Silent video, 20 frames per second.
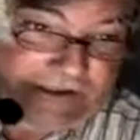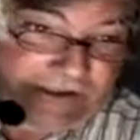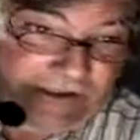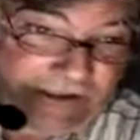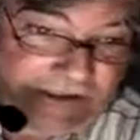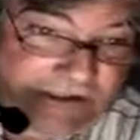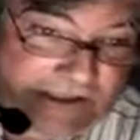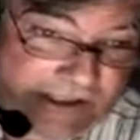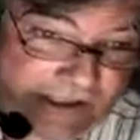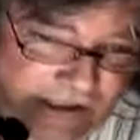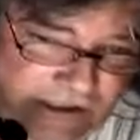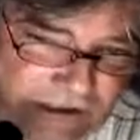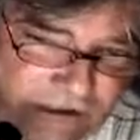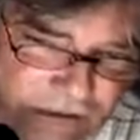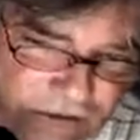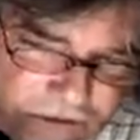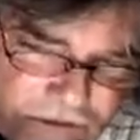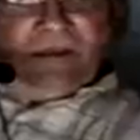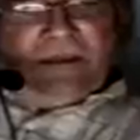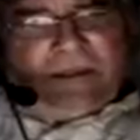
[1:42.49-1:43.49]
So it's kind of
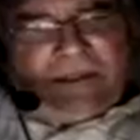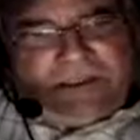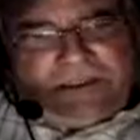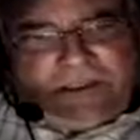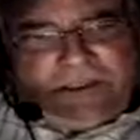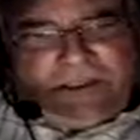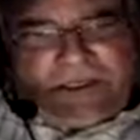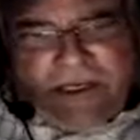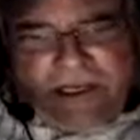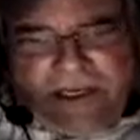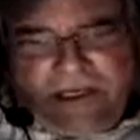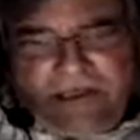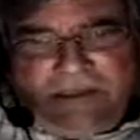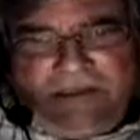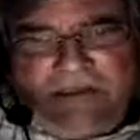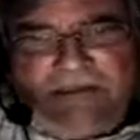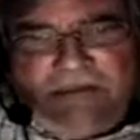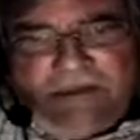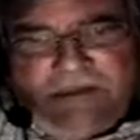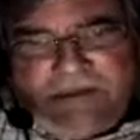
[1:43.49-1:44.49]
cool. It's shaded
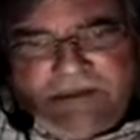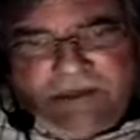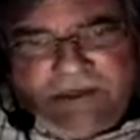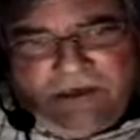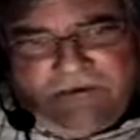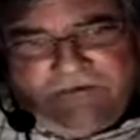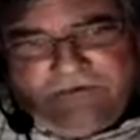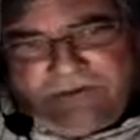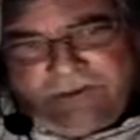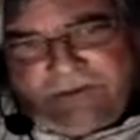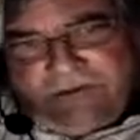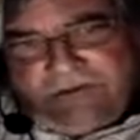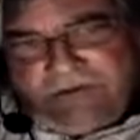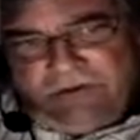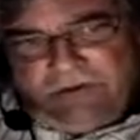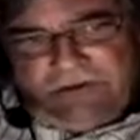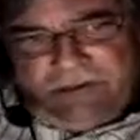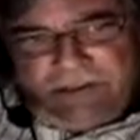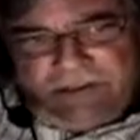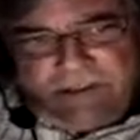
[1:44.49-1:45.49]
enough
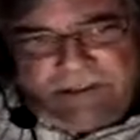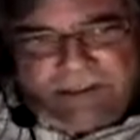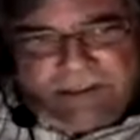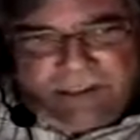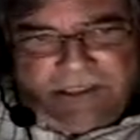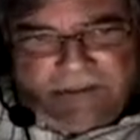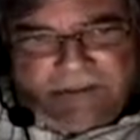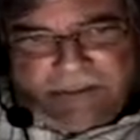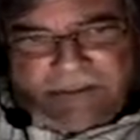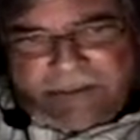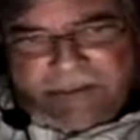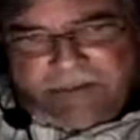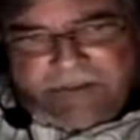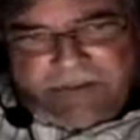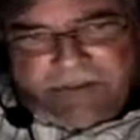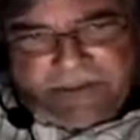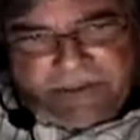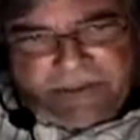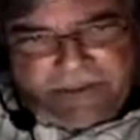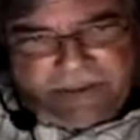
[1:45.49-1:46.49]
to distinguish it,
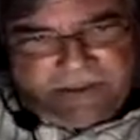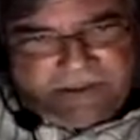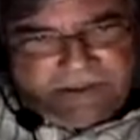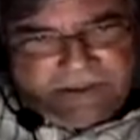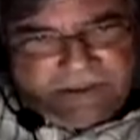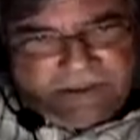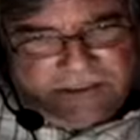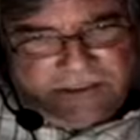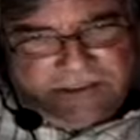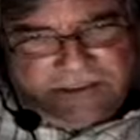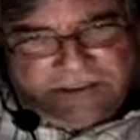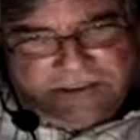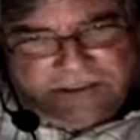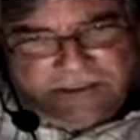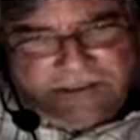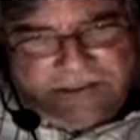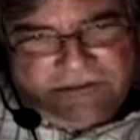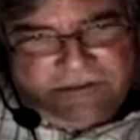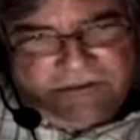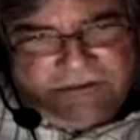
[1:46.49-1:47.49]
but it's
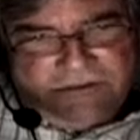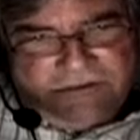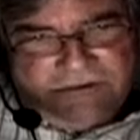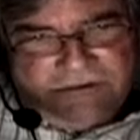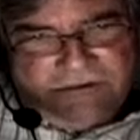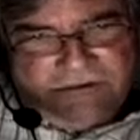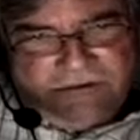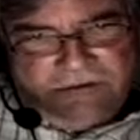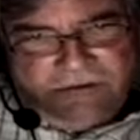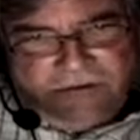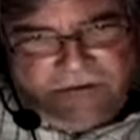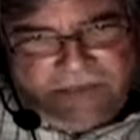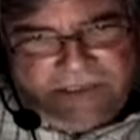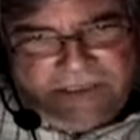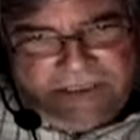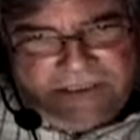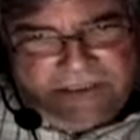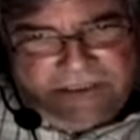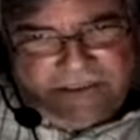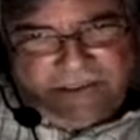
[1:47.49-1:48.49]
still
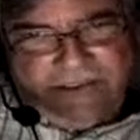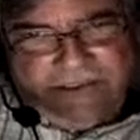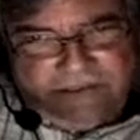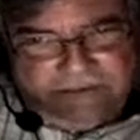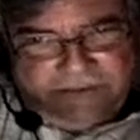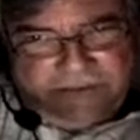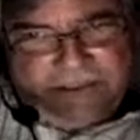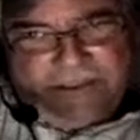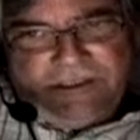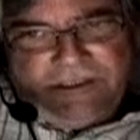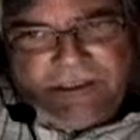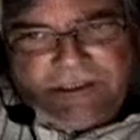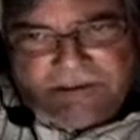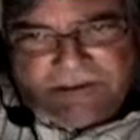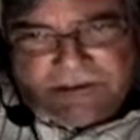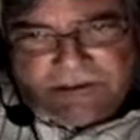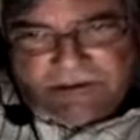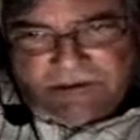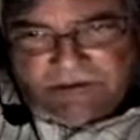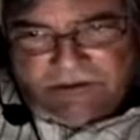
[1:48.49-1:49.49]
amazingly, to me,
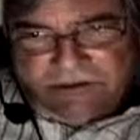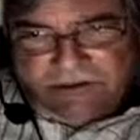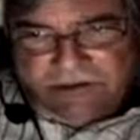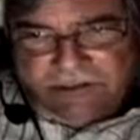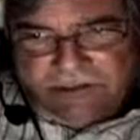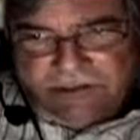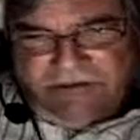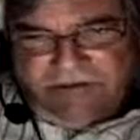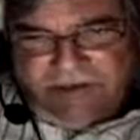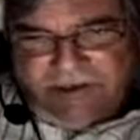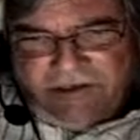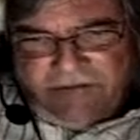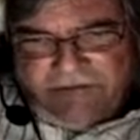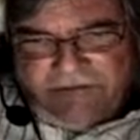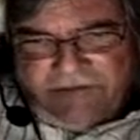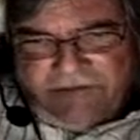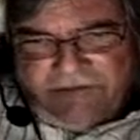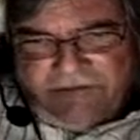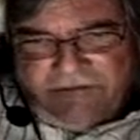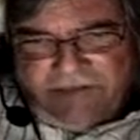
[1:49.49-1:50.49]
comes across as a very,
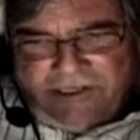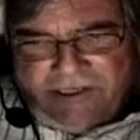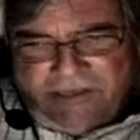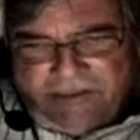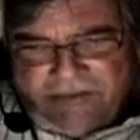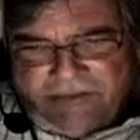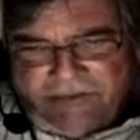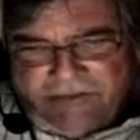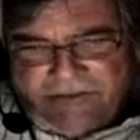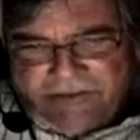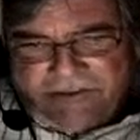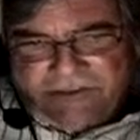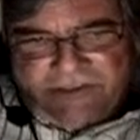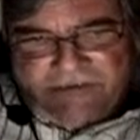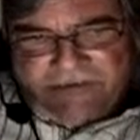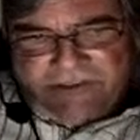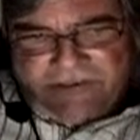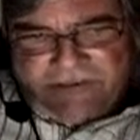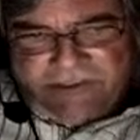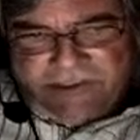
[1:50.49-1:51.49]
very flat surface.
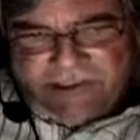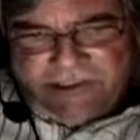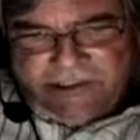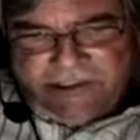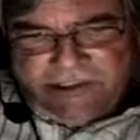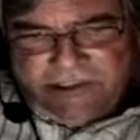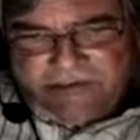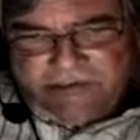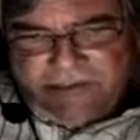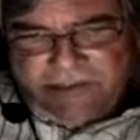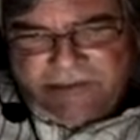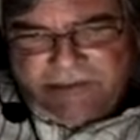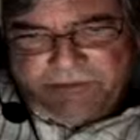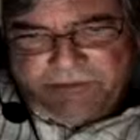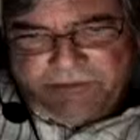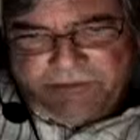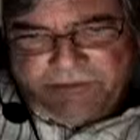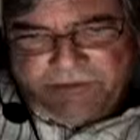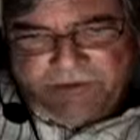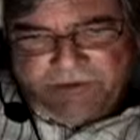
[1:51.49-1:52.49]
I've never seen this piece
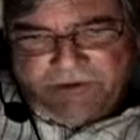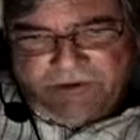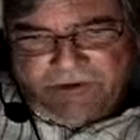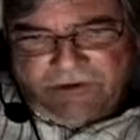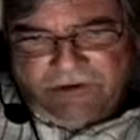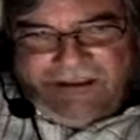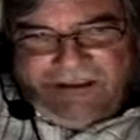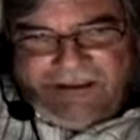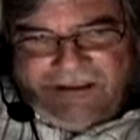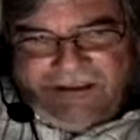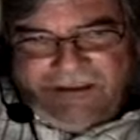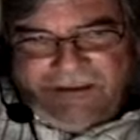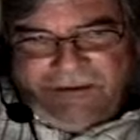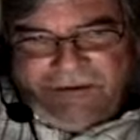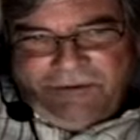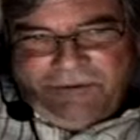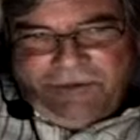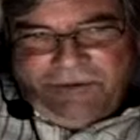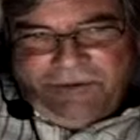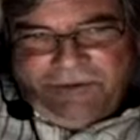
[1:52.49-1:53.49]
before. And
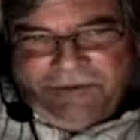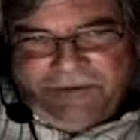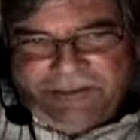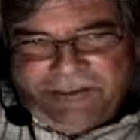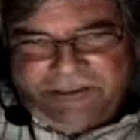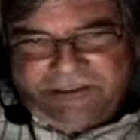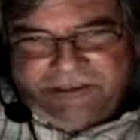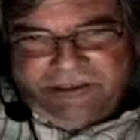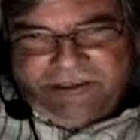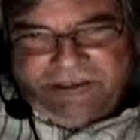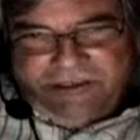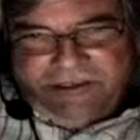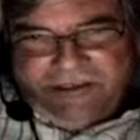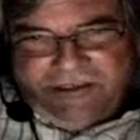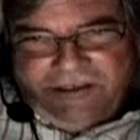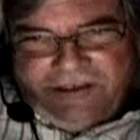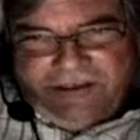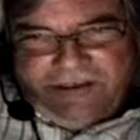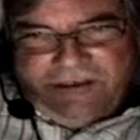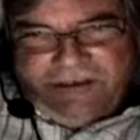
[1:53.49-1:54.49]
then when you really start
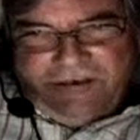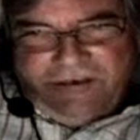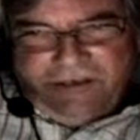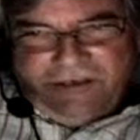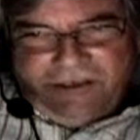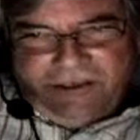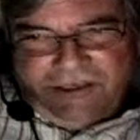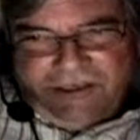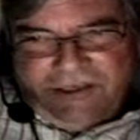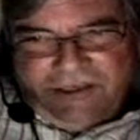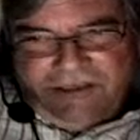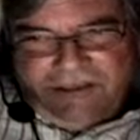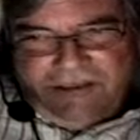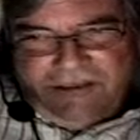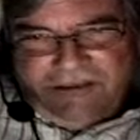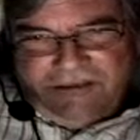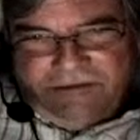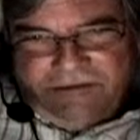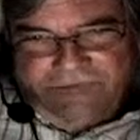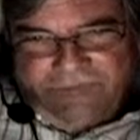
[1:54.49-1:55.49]
taking a look at it,
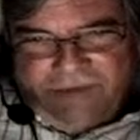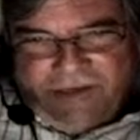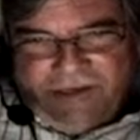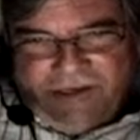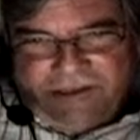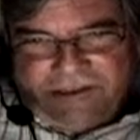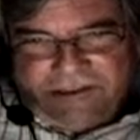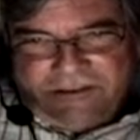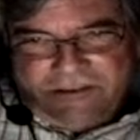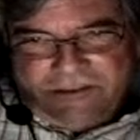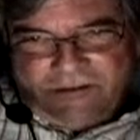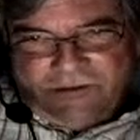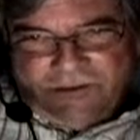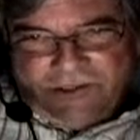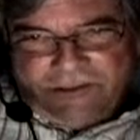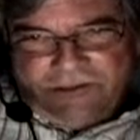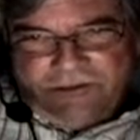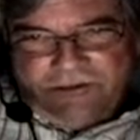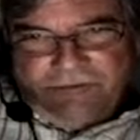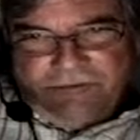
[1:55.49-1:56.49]
I think lots of
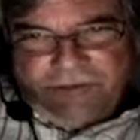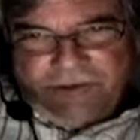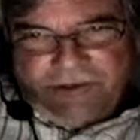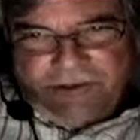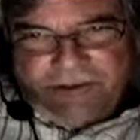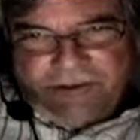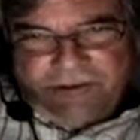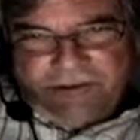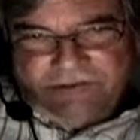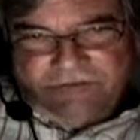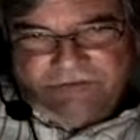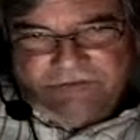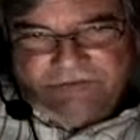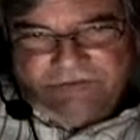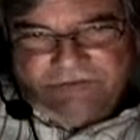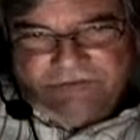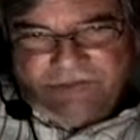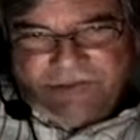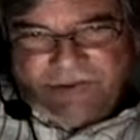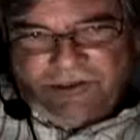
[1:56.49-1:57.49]
question marks
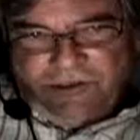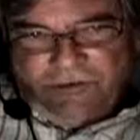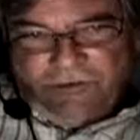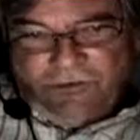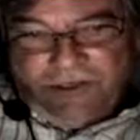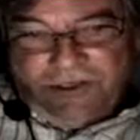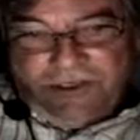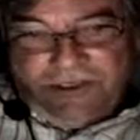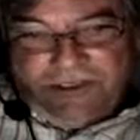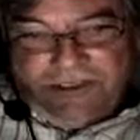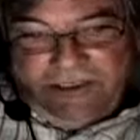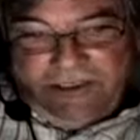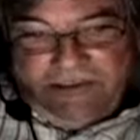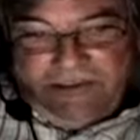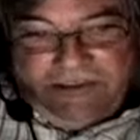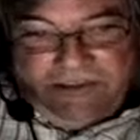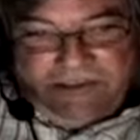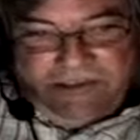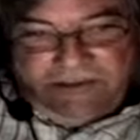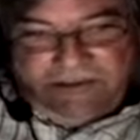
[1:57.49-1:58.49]
of, what
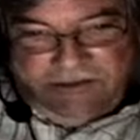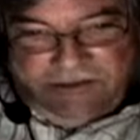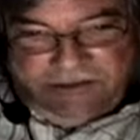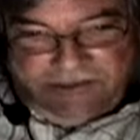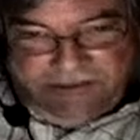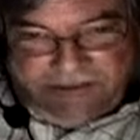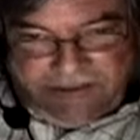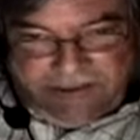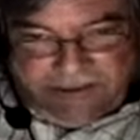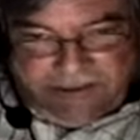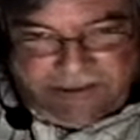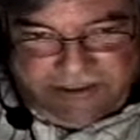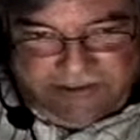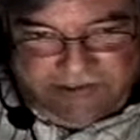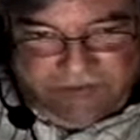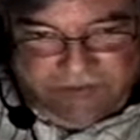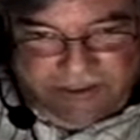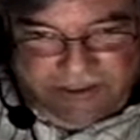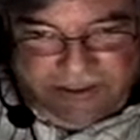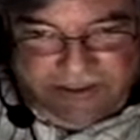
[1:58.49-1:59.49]
is this?
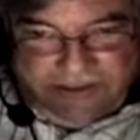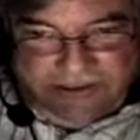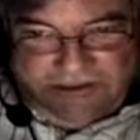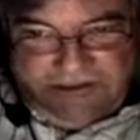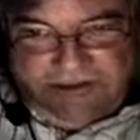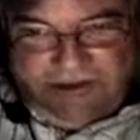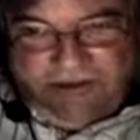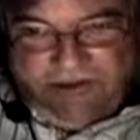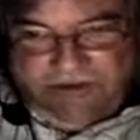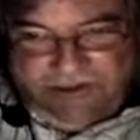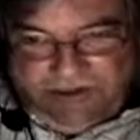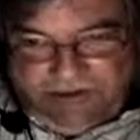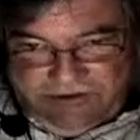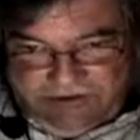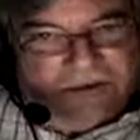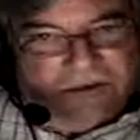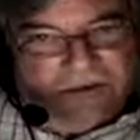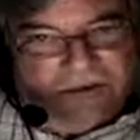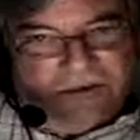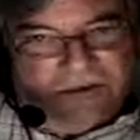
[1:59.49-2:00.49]
What is going
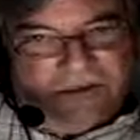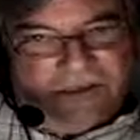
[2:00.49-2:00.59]
on?